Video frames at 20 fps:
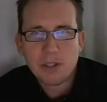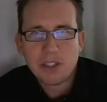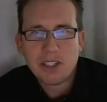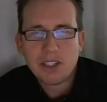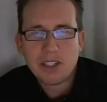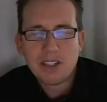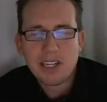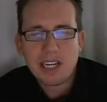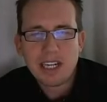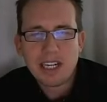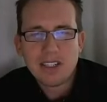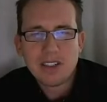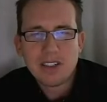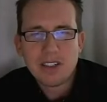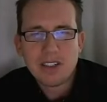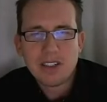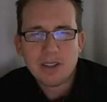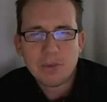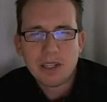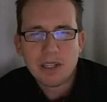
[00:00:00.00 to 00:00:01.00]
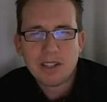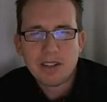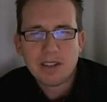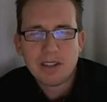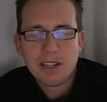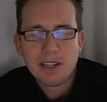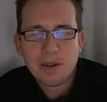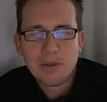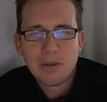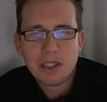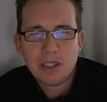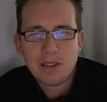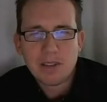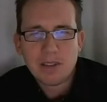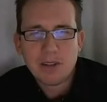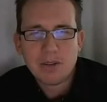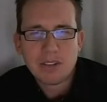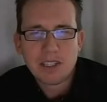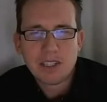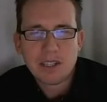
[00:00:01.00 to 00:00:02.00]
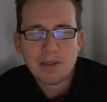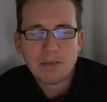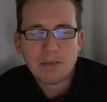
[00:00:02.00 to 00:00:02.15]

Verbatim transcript: What's your attitude? What, will you do